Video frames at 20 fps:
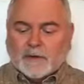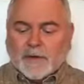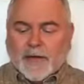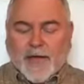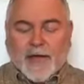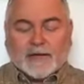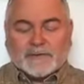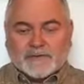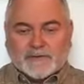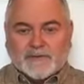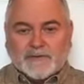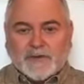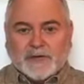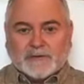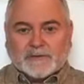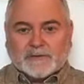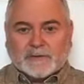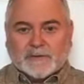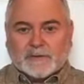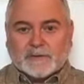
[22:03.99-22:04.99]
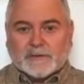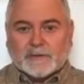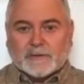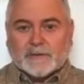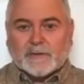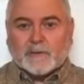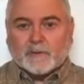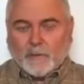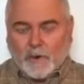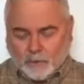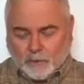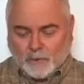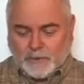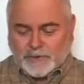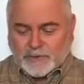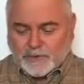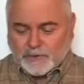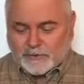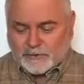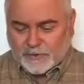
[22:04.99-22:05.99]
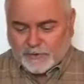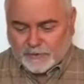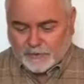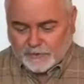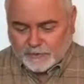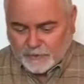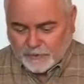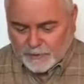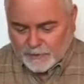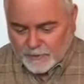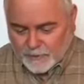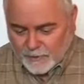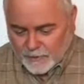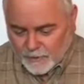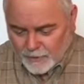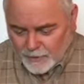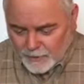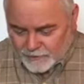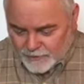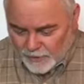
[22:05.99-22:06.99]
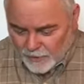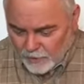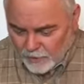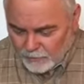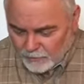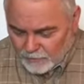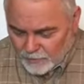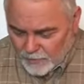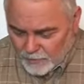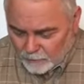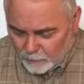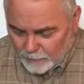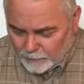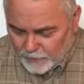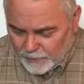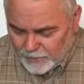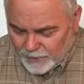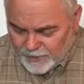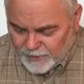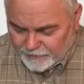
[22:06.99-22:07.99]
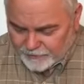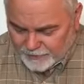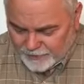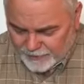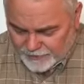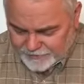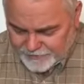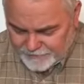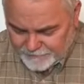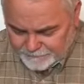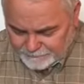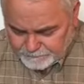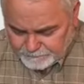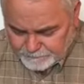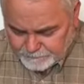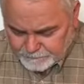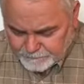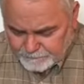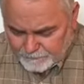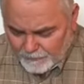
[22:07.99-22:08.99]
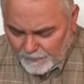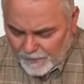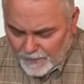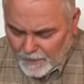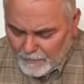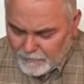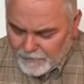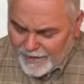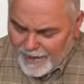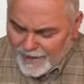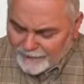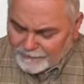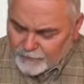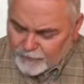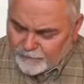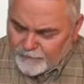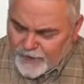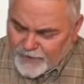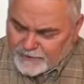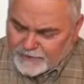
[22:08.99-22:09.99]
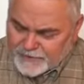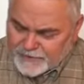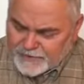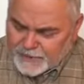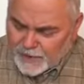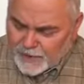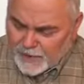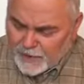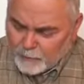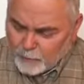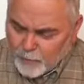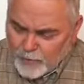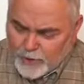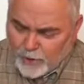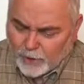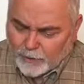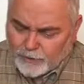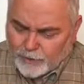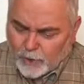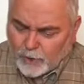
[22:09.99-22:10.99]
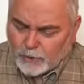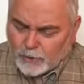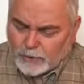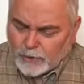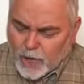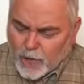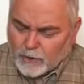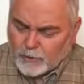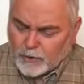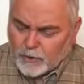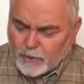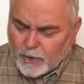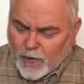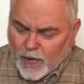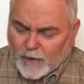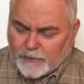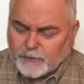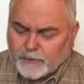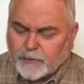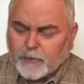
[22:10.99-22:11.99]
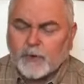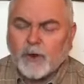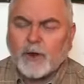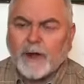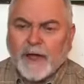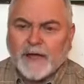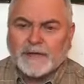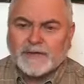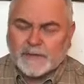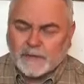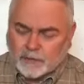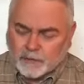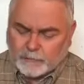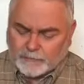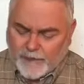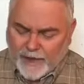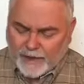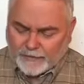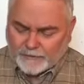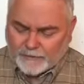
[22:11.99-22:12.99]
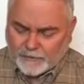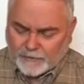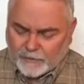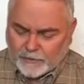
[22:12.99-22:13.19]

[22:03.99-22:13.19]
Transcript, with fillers: ask Jesus what we should do. So when we look at this, but after faith has come, we are no longer under a schoolmaster.